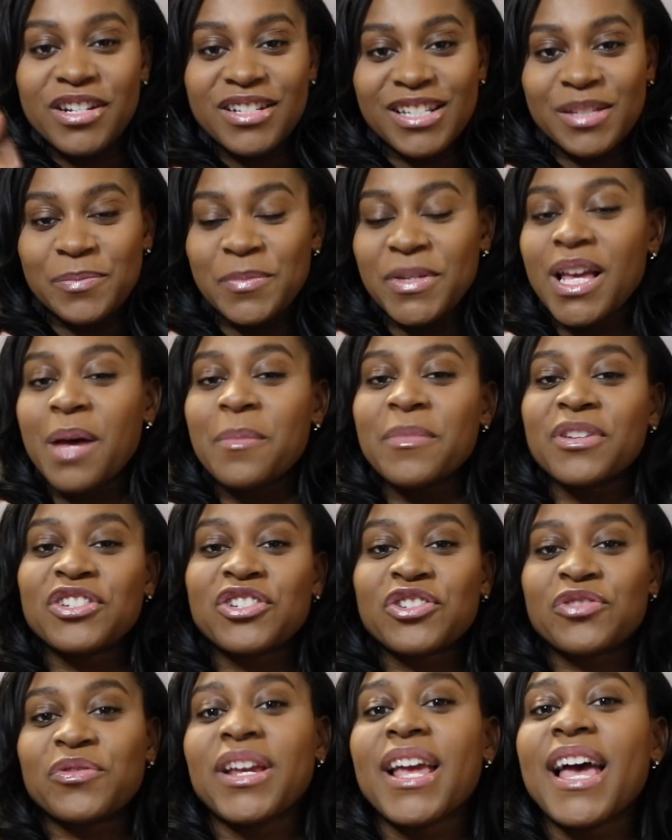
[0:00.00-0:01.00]
just be coming
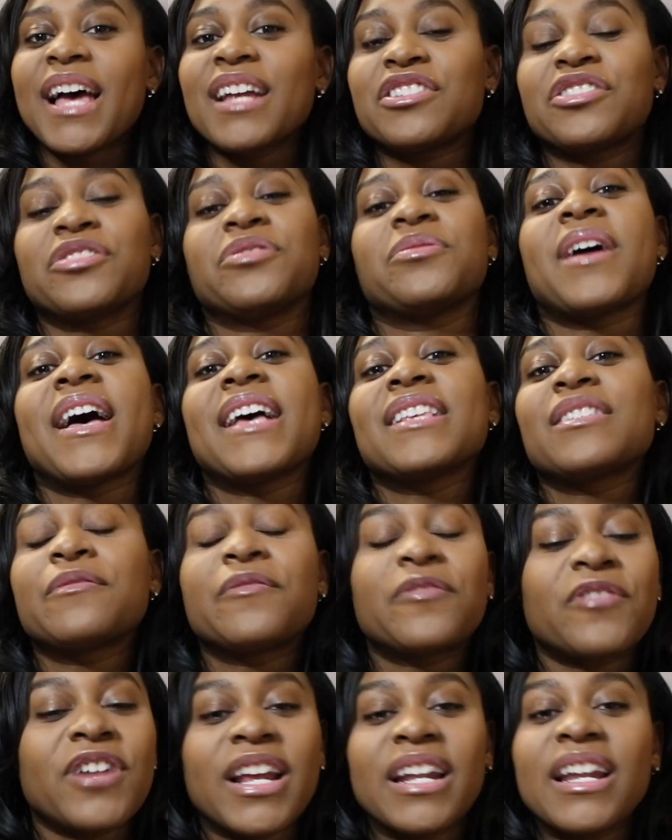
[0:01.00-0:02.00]
straight at you as a
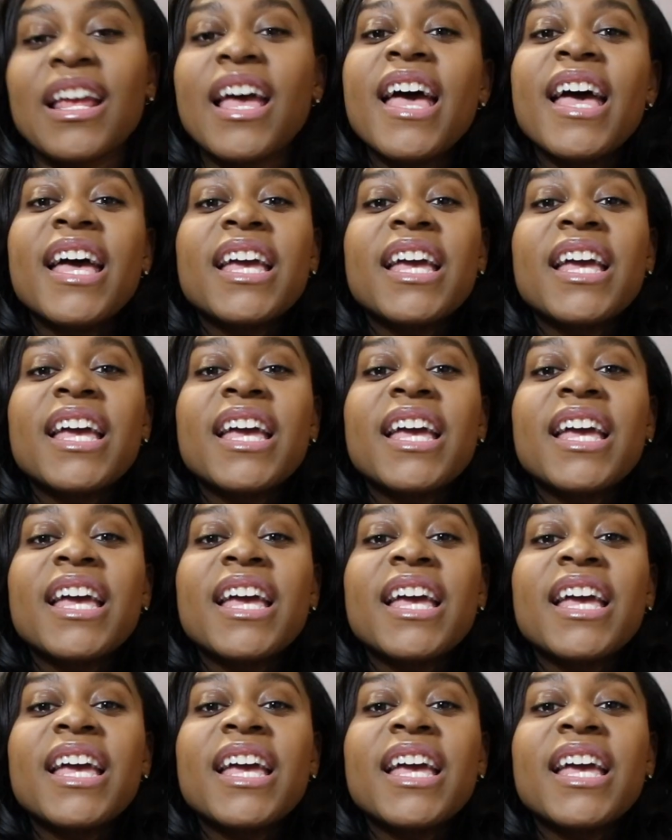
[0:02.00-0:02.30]
friend,